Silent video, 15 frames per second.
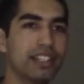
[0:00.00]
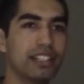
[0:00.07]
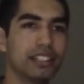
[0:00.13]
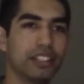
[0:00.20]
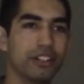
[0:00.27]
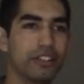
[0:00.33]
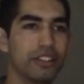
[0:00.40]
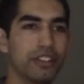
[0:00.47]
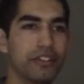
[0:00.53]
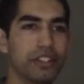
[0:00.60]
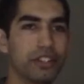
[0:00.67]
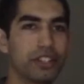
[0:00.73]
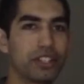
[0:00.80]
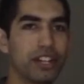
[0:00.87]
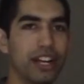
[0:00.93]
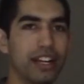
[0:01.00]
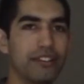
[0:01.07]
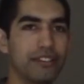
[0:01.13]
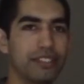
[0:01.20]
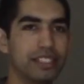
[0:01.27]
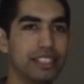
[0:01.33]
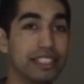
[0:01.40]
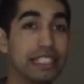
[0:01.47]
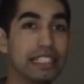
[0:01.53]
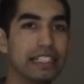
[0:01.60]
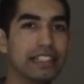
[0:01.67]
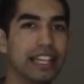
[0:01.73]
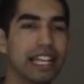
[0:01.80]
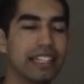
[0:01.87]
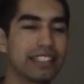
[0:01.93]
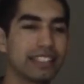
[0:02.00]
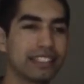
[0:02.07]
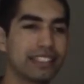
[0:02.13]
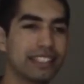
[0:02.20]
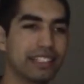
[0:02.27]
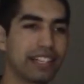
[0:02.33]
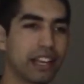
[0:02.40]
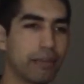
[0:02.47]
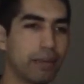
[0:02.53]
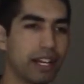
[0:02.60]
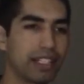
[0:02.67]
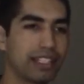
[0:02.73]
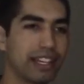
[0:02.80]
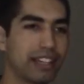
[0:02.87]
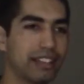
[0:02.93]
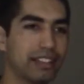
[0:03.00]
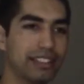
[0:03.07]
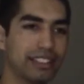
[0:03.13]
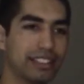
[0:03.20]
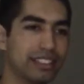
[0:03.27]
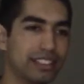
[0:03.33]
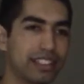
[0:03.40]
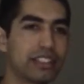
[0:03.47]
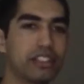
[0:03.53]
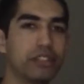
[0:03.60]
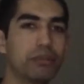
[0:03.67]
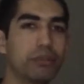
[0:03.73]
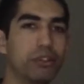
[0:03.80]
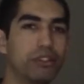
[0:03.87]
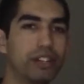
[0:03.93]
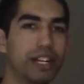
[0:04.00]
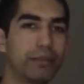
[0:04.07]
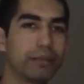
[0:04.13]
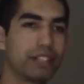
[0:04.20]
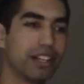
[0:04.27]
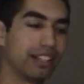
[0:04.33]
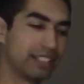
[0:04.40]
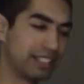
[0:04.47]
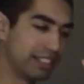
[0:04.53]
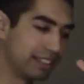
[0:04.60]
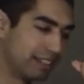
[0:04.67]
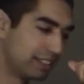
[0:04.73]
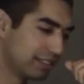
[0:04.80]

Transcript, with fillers: So if in the future I ever did need that 16 gigabytes, I could just stick two more RAM slots in,